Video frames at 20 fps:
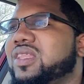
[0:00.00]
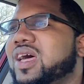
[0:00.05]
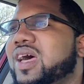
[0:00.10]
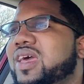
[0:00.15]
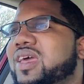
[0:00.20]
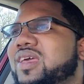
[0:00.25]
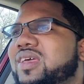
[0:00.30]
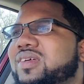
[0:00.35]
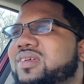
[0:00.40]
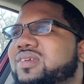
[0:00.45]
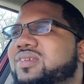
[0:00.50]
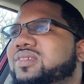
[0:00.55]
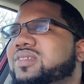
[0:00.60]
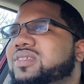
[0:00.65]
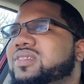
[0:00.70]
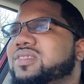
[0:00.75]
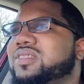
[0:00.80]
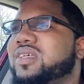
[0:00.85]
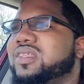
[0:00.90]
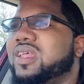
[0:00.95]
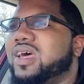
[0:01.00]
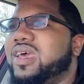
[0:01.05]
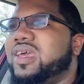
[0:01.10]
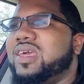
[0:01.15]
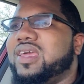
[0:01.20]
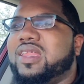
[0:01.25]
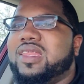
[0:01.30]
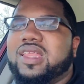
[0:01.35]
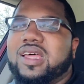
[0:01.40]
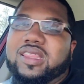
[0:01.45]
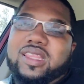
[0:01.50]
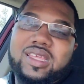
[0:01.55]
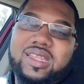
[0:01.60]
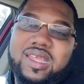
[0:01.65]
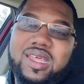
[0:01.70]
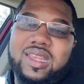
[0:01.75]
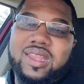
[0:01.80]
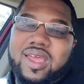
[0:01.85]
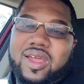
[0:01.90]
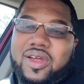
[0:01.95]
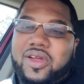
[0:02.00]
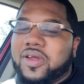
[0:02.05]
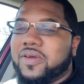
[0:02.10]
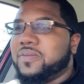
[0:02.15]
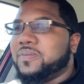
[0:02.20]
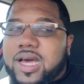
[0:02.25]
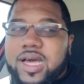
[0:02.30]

like it just looked like ain't nothing in there.